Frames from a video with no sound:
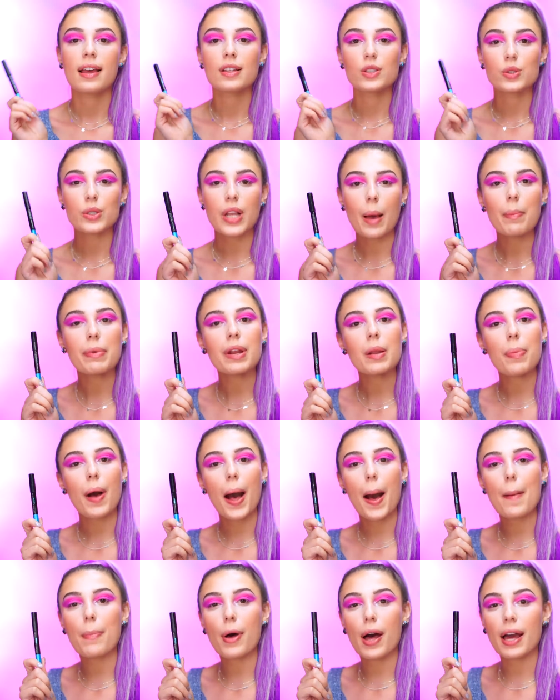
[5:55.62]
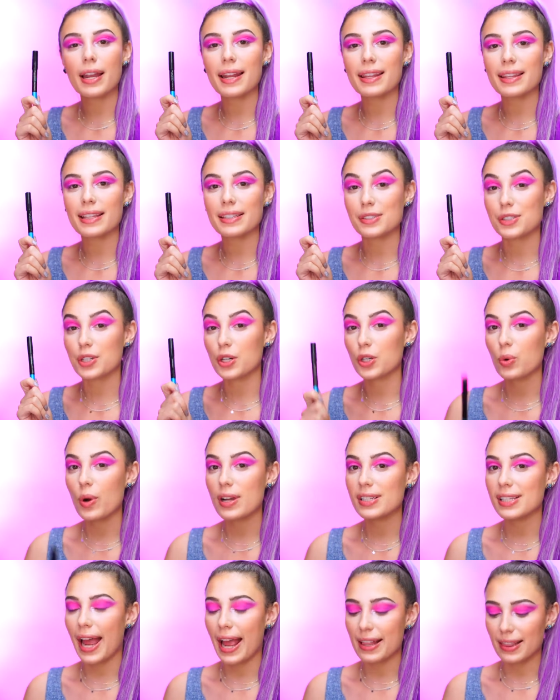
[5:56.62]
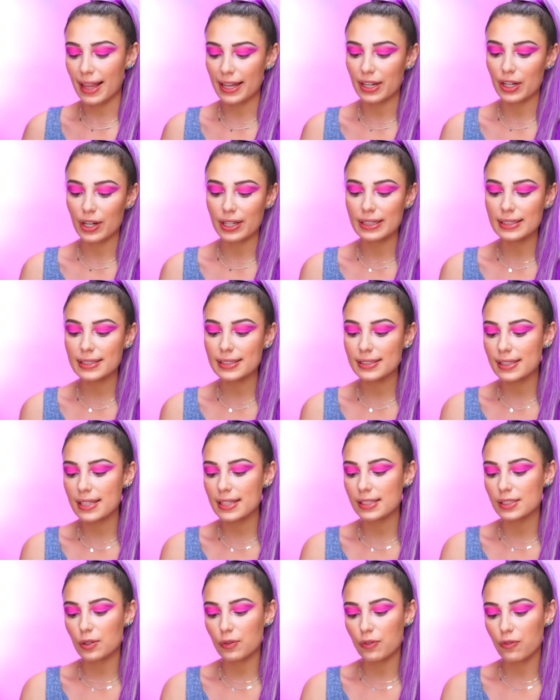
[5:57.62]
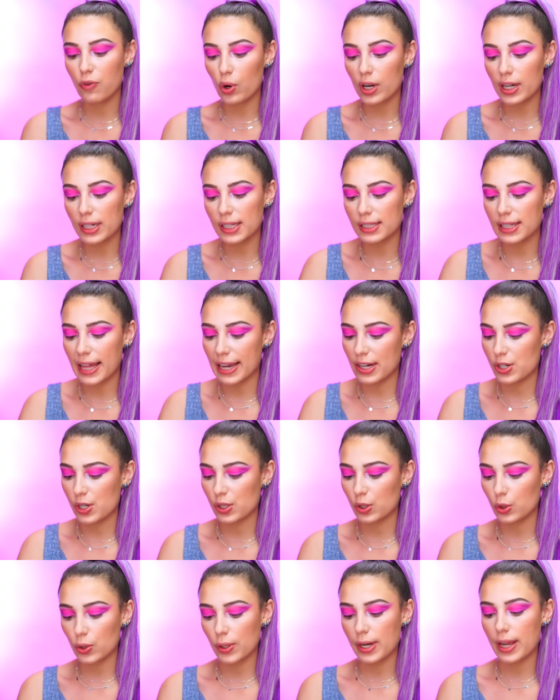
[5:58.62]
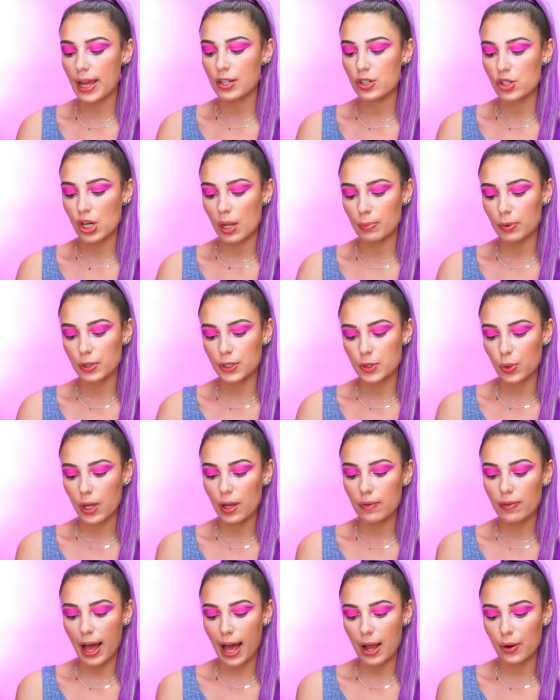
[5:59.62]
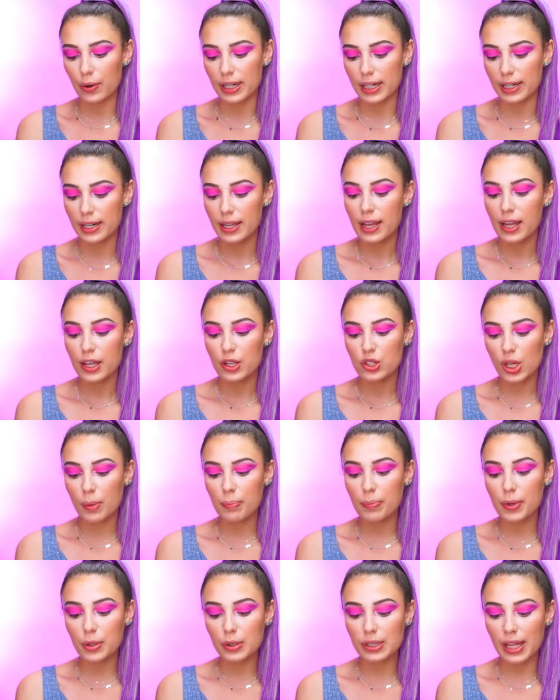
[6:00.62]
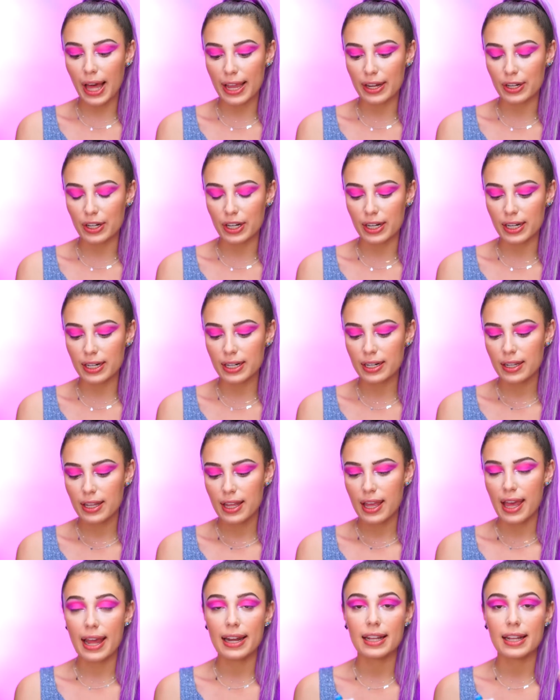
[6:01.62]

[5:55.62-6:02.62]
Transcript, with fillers: So now I'm gonna pop on this turquoise eyeliner and this is the Sephora Collection Crayon Jumbo 12 Hour Jumbo Liner and